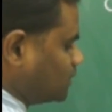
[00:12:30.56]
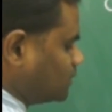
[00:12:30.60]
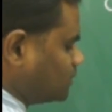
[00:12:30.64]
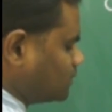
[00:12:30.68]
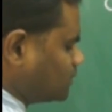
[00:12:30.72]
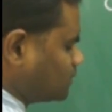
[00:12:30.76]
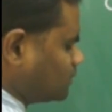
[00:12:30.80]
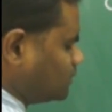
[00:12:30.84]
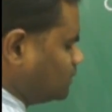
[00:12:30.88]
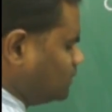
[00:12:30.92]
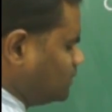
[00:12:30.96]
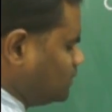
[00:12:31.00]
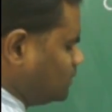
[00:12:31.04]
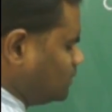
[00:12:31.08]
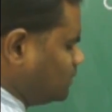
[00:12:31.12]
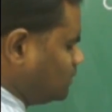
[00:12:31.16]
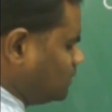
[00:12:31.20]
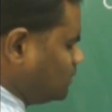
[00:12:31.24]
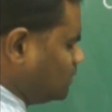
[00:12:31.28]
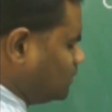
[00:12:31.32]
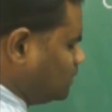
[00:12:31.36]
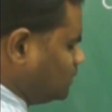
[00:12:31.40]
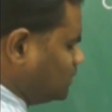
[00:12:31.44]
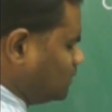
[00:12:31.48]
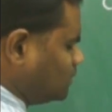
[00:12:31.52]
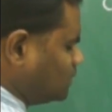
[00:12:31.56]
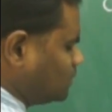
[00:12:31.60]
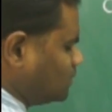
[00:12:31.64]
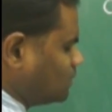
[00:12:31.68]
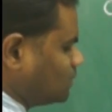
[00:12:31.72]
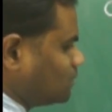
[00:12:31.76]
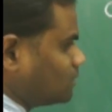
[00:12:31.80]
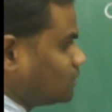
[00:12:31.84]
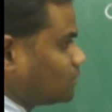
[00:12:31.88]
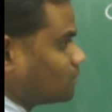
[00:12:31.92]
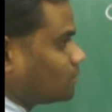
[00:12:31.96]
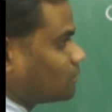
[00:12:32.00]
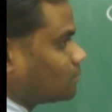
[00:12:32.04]
with DE
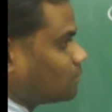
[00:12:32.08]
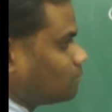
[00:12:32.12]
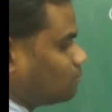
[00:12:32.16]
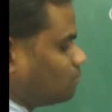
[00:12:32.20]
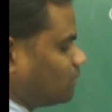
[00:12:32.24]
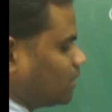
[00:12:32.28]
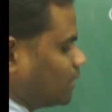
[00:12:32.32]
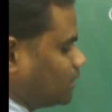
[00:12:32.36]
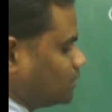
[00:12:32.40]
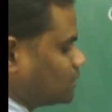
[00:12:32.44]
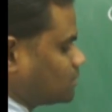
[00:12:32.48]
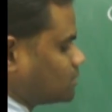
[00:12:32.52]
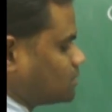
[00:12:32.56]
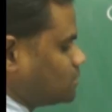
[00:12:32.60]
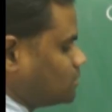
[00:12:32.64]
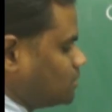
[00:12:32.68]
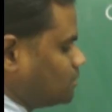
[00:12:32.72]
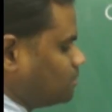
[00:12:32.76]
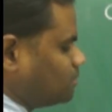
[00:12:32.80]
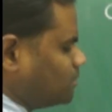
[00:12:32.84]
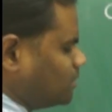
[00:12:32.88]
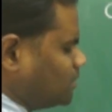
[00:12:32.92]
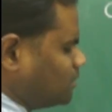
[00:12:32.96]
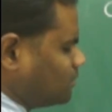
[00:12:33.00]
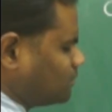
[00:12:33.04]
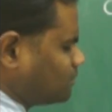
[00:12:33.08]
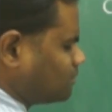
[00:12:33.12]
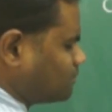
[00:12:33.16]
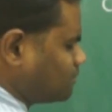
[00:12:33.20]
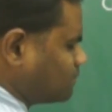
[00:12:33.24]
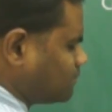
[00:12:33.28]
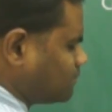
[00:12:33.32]
minus dP